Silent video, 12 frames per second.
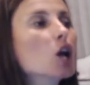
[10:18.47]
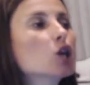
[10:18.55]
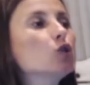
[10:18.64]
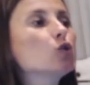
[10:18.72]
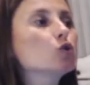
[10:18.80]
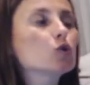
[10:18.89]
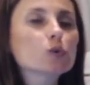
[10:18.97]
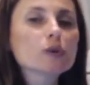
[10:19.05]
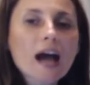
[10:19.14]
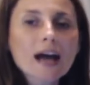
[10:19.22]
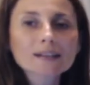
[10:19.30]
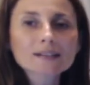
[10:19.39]
You do
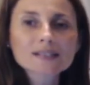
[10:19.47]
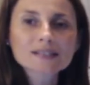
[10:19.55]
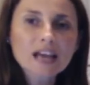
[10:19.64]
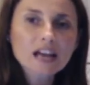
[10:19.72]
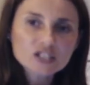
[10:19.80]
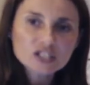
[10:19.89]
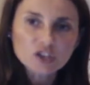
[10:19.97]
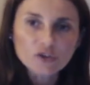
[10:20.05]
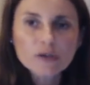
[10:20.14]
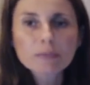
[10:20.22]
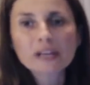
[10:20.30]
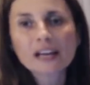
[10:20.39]
not start
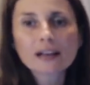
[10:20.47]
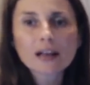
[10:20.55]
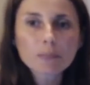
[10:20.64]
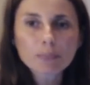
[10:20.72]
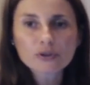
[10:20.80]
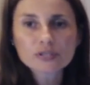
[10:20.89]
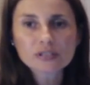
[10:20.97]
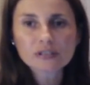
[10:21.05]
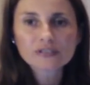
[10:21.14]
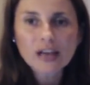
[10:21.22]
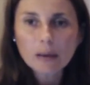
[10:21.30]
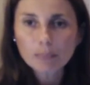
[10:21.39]
screaming at that person
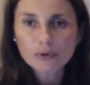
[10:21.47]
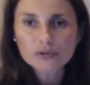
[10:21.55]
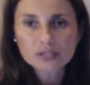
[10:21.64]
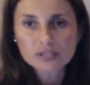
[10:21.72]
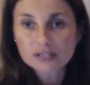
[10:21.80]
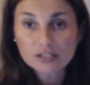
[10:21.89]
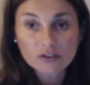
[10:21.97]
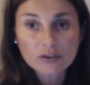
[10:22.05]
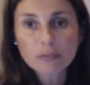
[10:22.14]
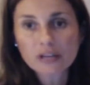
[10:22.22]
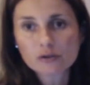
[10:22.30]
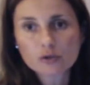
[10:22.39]
if that person is
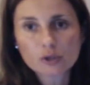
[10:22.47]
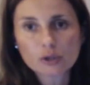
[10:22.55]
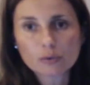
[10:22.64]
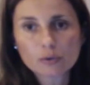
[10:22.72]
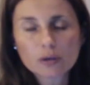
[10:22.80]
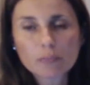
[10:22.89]
screaming to you.